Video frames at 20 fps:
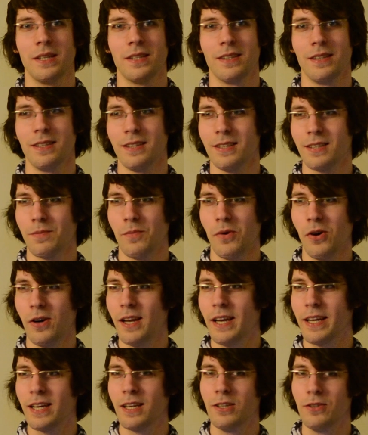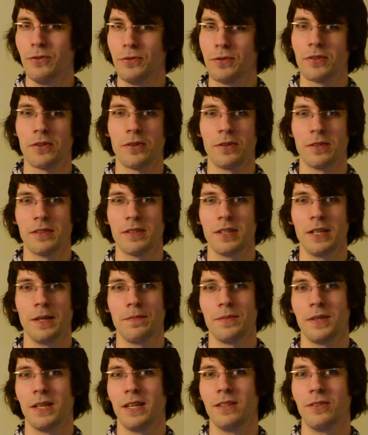This is more like a loose
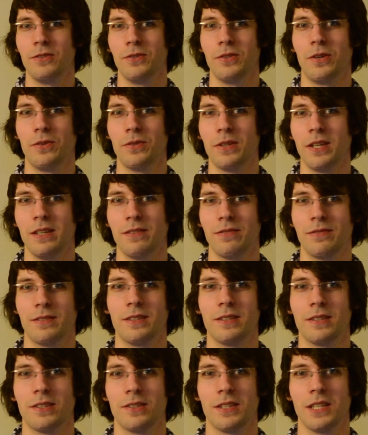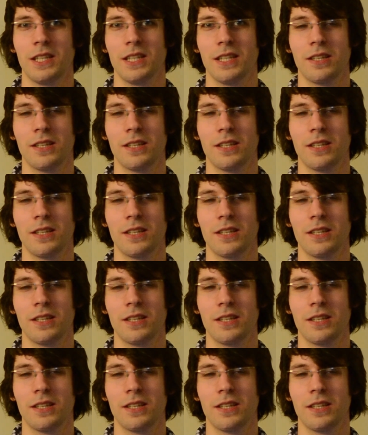concept and you don't have the